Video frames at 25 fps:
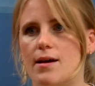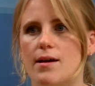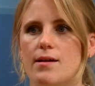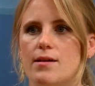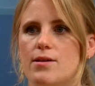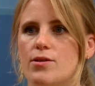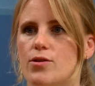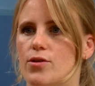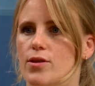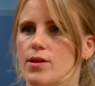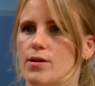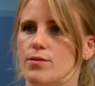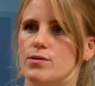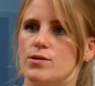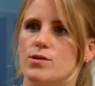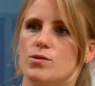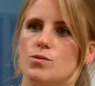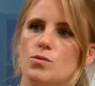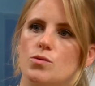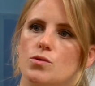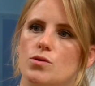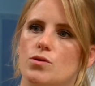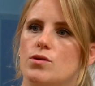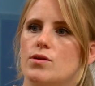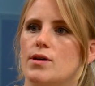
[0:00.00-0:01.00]
there was a
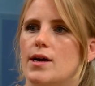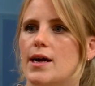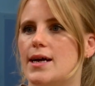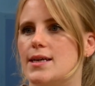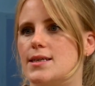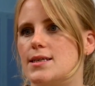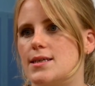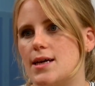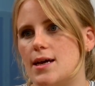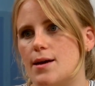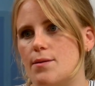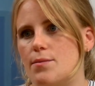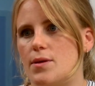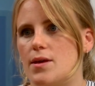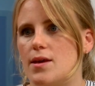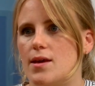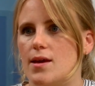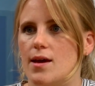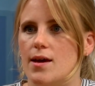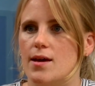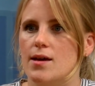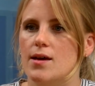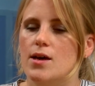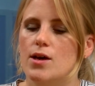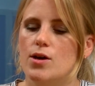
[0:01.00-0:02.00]
war, I had to come
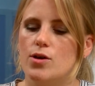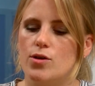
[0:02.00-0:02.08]
here.